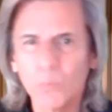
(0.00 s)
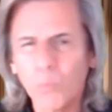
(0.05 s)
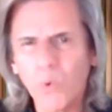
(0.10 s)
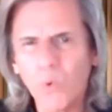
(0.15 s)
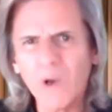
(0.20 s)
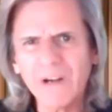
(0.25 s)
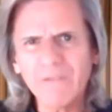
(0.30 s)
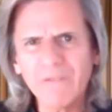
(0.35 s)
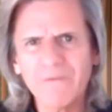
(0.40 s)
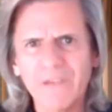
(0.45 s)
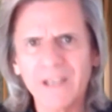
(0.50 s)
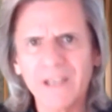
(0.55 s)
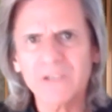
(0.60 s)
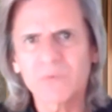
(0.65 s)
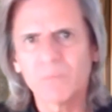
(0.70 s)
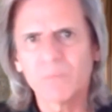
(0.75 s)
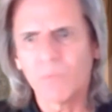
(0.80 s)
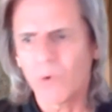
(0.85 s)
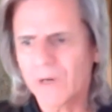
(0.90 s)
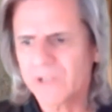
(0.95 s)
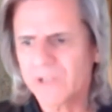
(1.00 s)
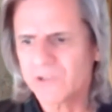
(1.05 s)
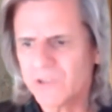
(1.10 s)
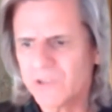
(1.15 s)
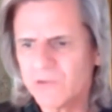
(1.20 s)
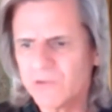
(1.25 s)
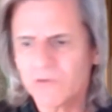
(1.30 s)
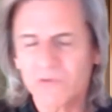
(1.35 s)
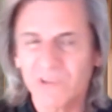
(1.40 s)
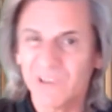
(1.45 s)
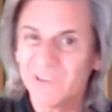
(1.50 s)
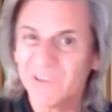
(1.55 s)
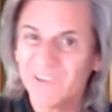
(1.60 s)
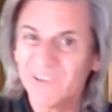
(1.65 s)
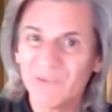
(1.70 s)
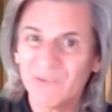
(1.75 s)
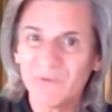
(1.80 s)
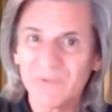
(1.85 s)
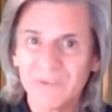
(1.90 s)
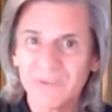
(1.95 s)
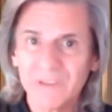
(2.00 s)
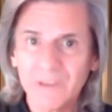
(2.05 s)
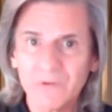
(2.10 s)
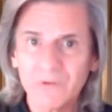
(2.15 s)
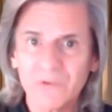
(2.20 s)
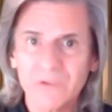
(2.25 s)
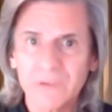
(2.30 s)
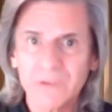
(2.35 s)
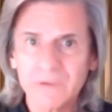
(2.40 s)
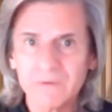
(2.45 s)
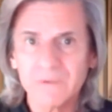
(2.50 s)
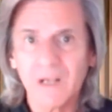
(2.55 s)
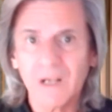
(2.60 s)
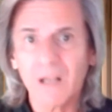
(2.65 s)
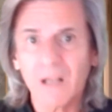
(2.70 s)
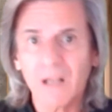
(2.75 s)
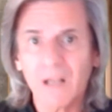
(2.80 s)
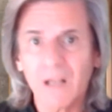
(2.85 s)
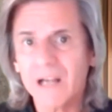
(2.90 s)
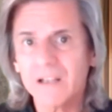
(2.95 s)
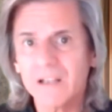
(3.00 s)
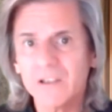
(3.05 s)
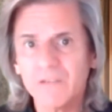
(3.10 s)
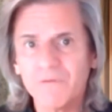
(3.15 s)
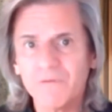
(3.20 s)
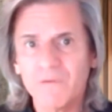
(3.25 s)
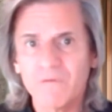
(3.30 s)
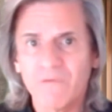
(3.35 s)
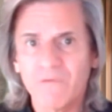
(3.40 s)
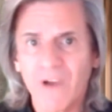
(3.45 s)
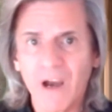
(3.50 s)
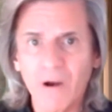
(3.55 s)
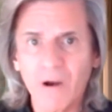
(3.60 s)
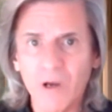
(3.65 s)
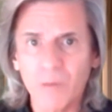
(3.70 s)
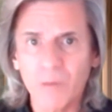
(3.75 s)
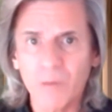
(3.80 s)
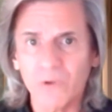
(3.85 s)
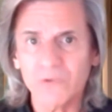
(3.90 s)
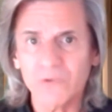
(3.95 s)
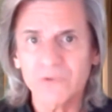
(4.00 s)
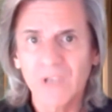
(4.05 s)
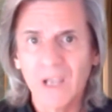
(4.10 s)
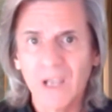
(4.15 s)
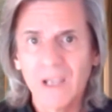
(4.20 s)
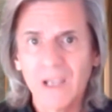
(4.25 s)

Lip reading: What affects mortgage interest rates? Because there's a lot of different variables,